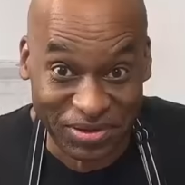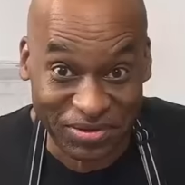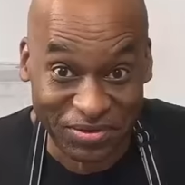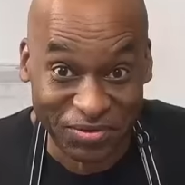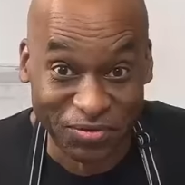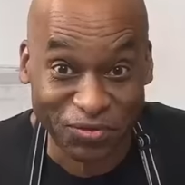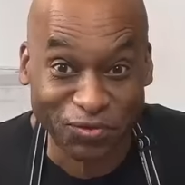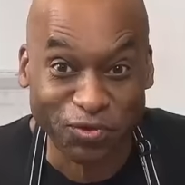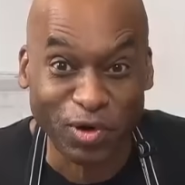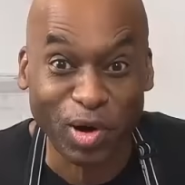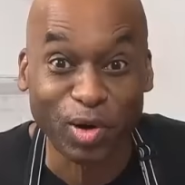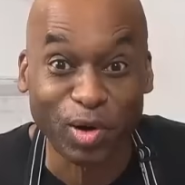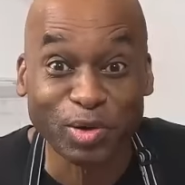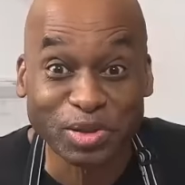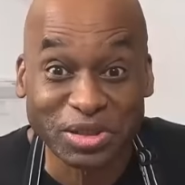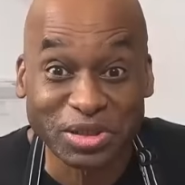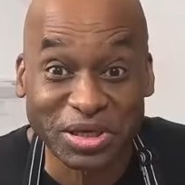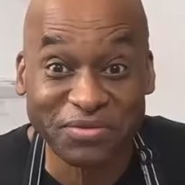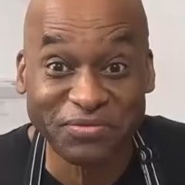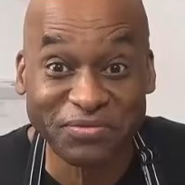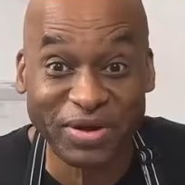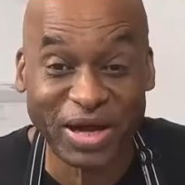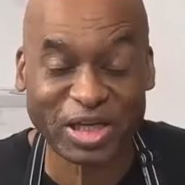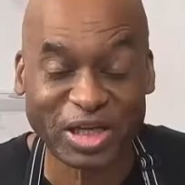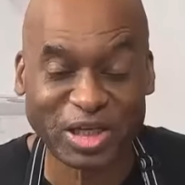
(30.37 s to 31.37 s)

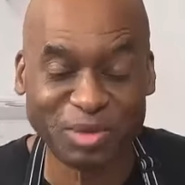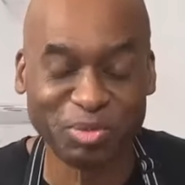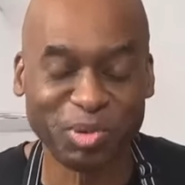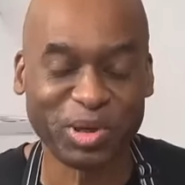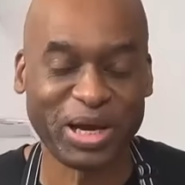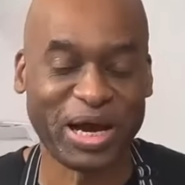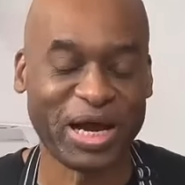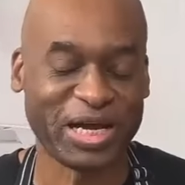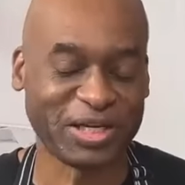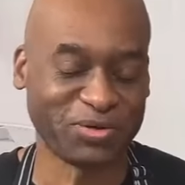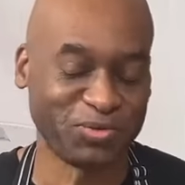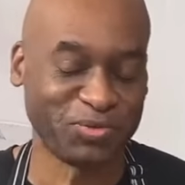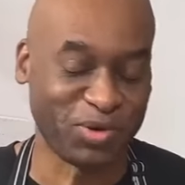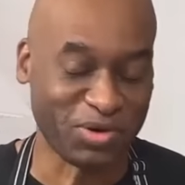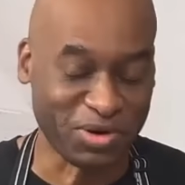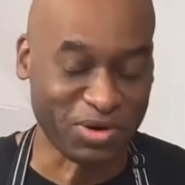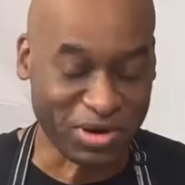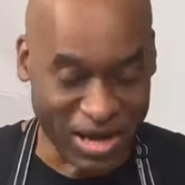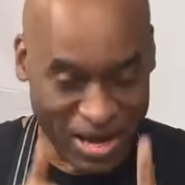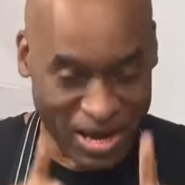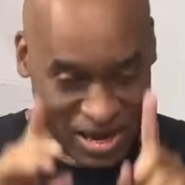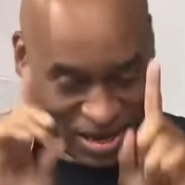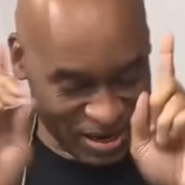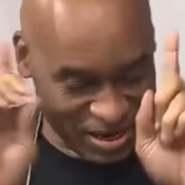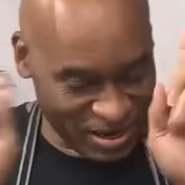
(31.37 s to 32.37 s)
Frozen vegetable casserole.
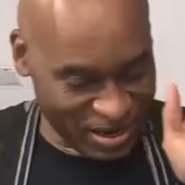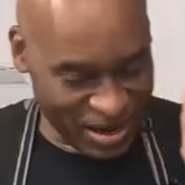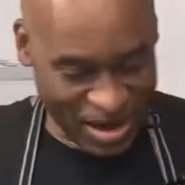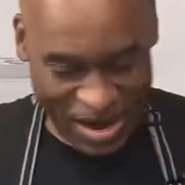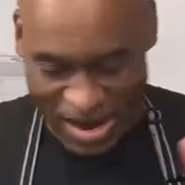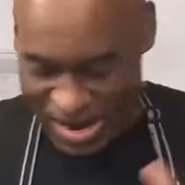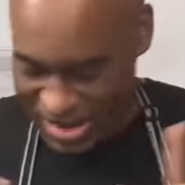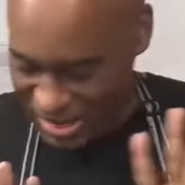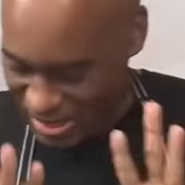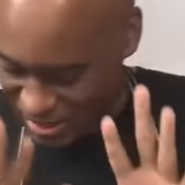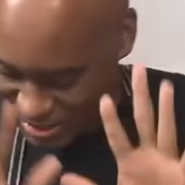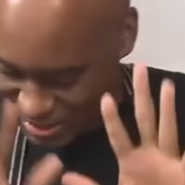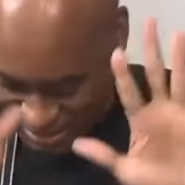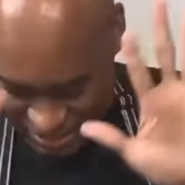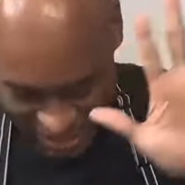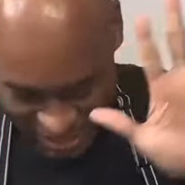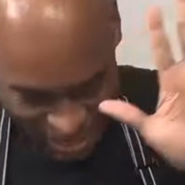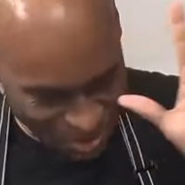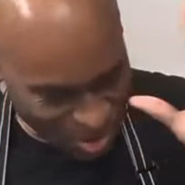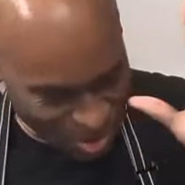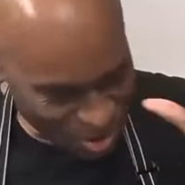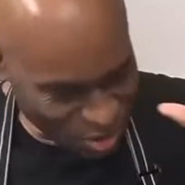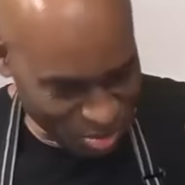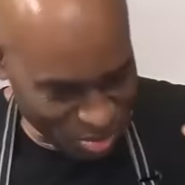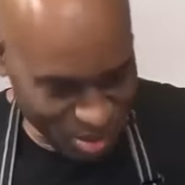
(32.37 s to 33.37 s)
Okay. All right. Stay
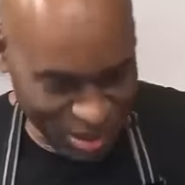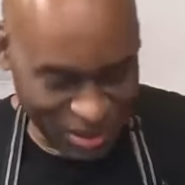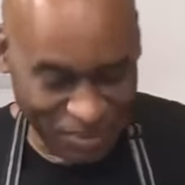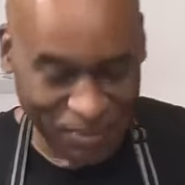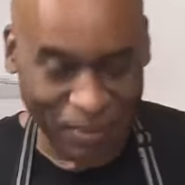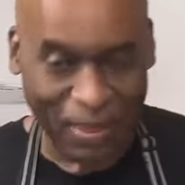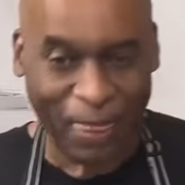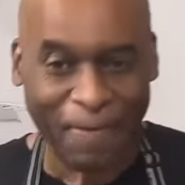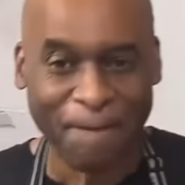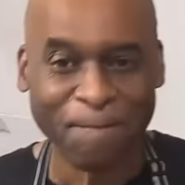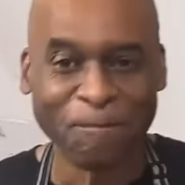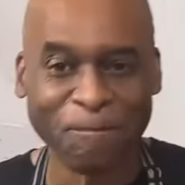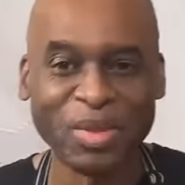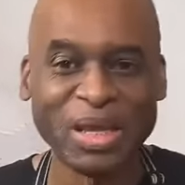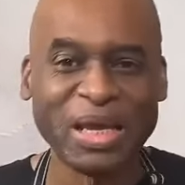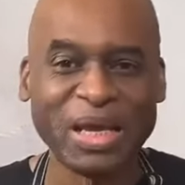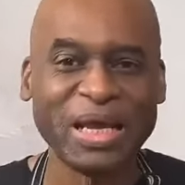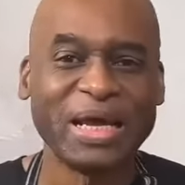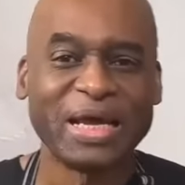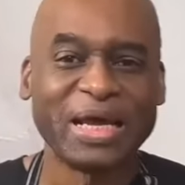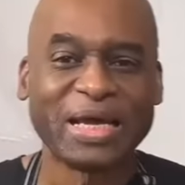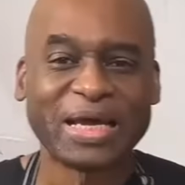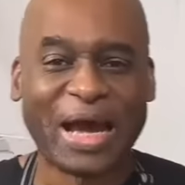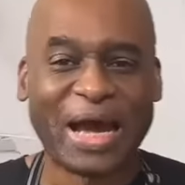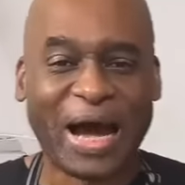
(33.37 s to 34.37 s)
with me.
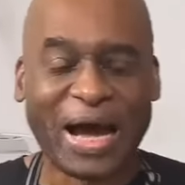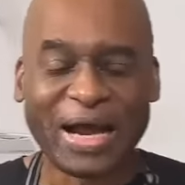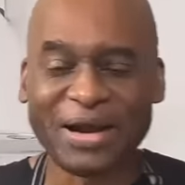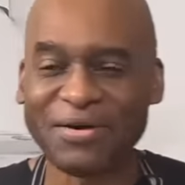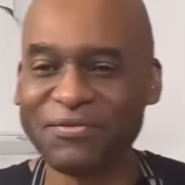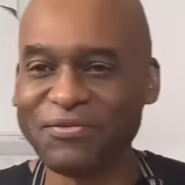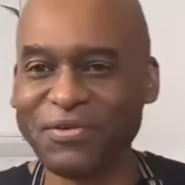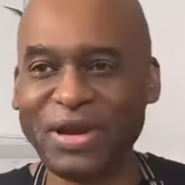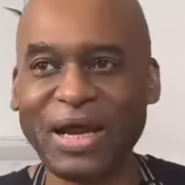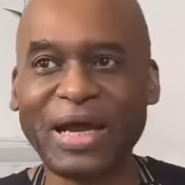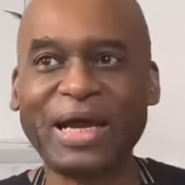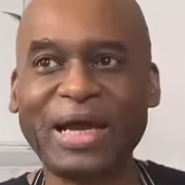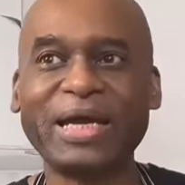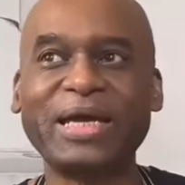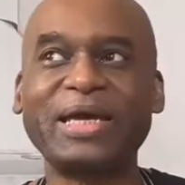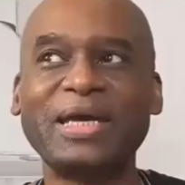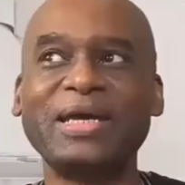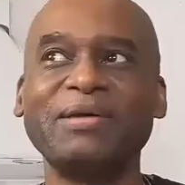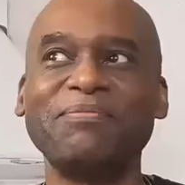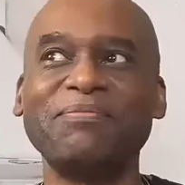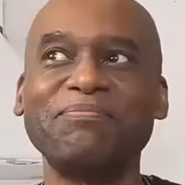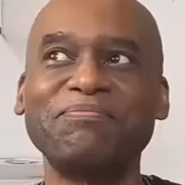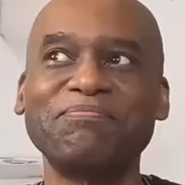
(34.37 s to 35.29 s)
Kind of like